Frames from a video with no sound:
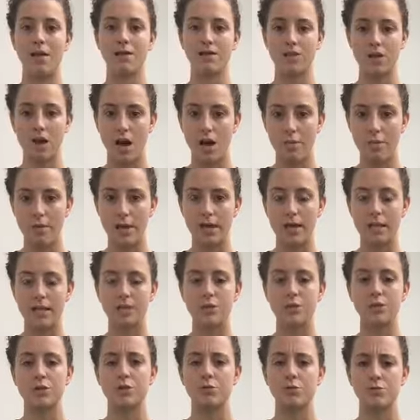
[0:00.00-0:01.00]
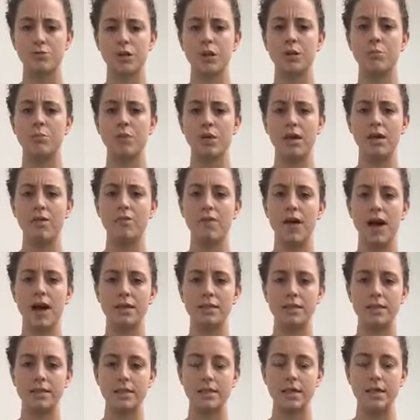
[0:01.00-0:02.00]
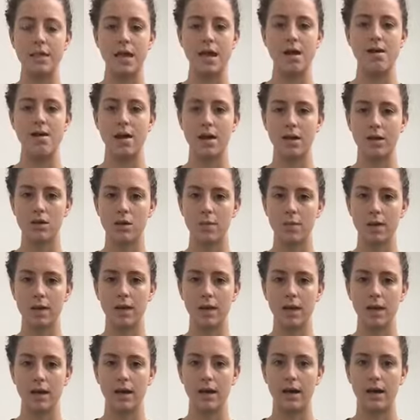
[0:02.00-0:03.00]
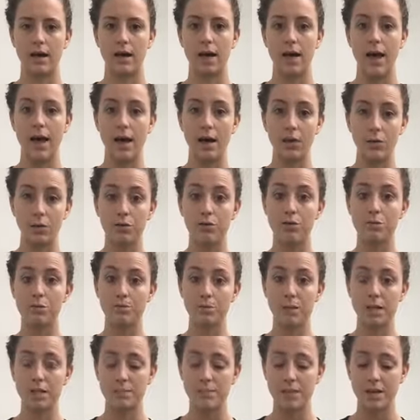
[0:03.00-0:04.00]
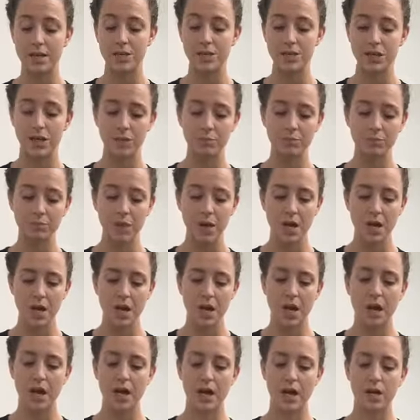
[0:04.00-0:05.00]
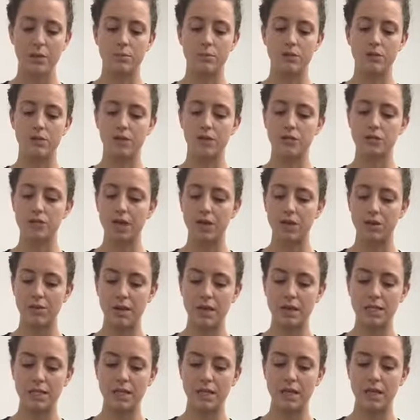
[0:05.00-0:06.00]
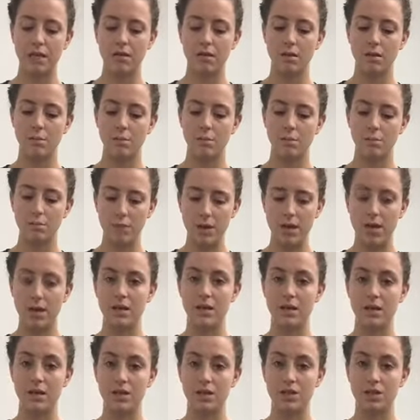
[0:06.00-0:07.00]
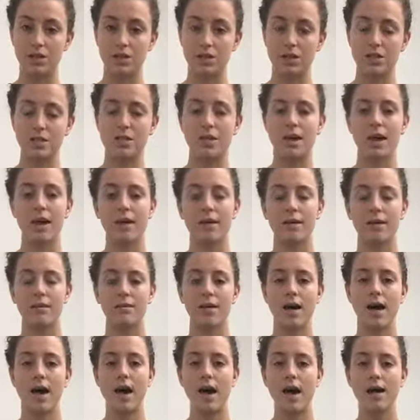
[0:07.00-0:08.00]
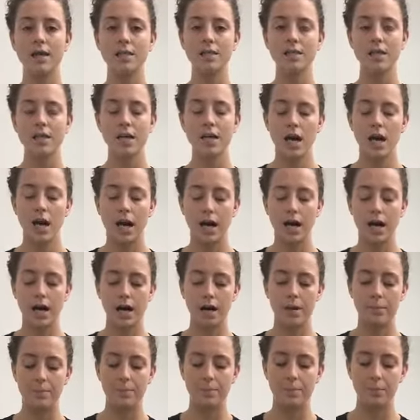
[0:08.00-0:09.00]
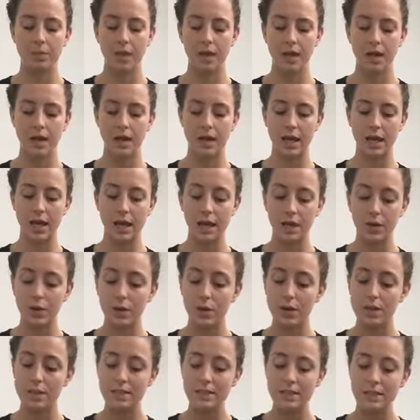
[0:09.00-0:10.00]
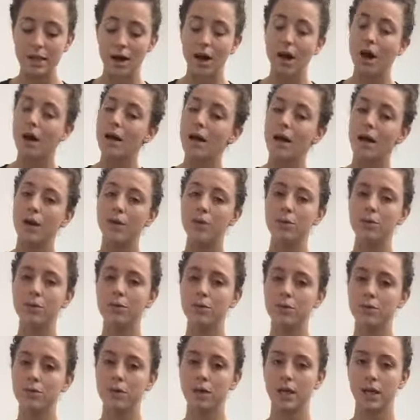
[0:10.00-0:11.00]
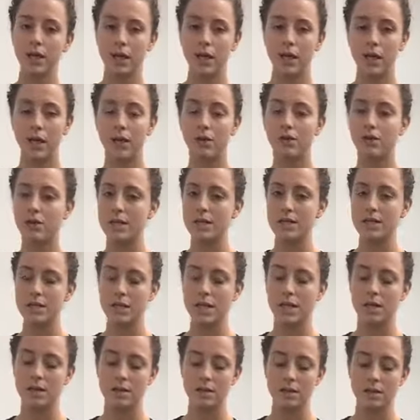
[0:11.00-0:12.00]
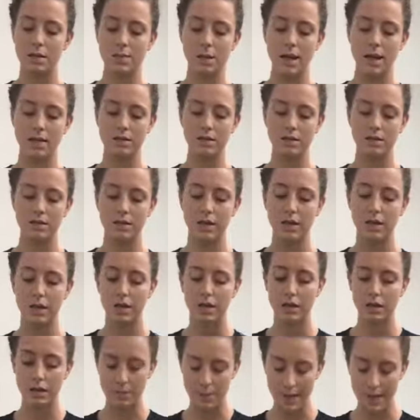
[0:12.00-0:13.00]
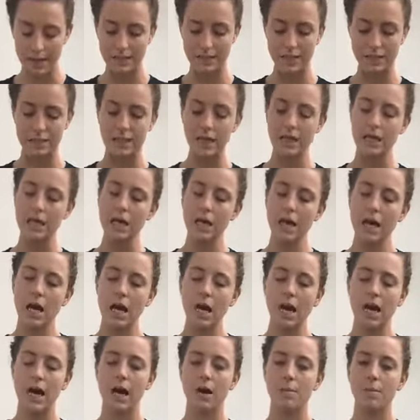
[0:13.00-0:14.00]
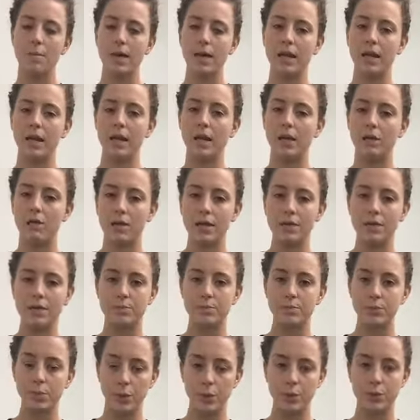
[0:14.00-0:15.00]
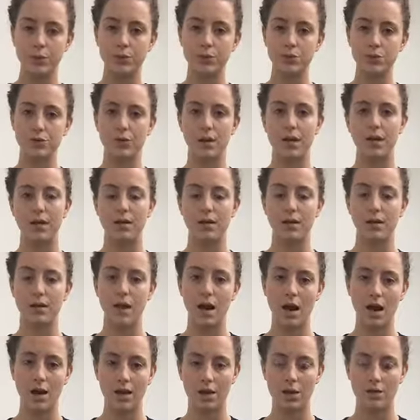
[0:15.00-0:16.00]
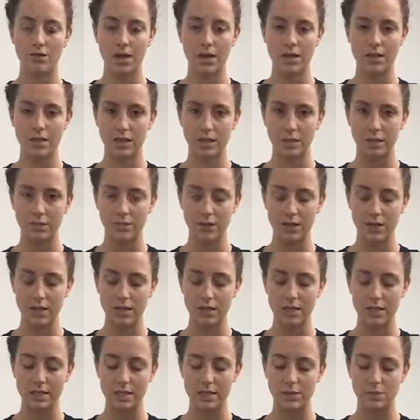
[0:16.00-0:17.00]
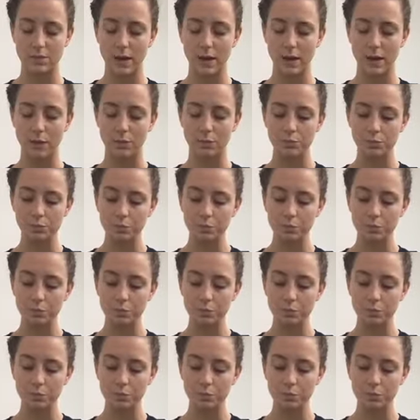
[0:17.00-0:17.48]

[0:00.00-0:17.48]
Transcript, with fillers: diabetes, which are really big factors in our economic uh, health expenditure. Um, so, decreasing big conditions like that. Um, it increased heart health, it increased lung capacity, capacity um, and increased bone strength and cardiovascular fitness as well.